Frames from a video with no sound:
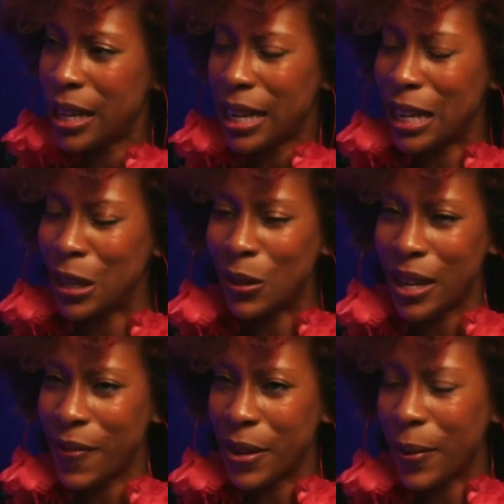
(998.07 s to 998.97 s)

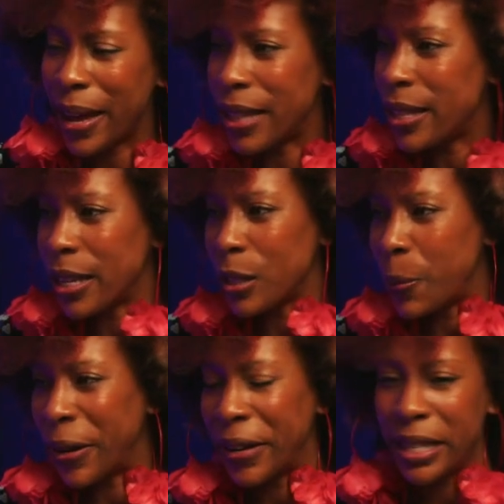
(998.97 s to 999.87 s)
Even though I had the
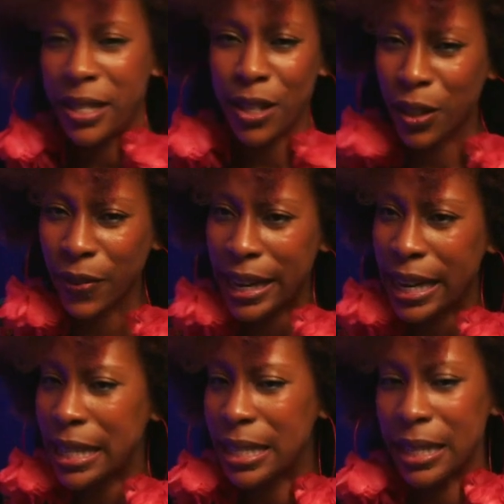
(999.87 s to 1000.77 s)
experience and the
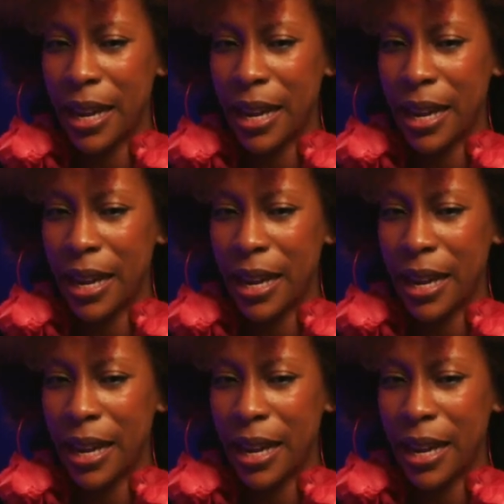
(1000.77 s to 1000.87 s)
grades,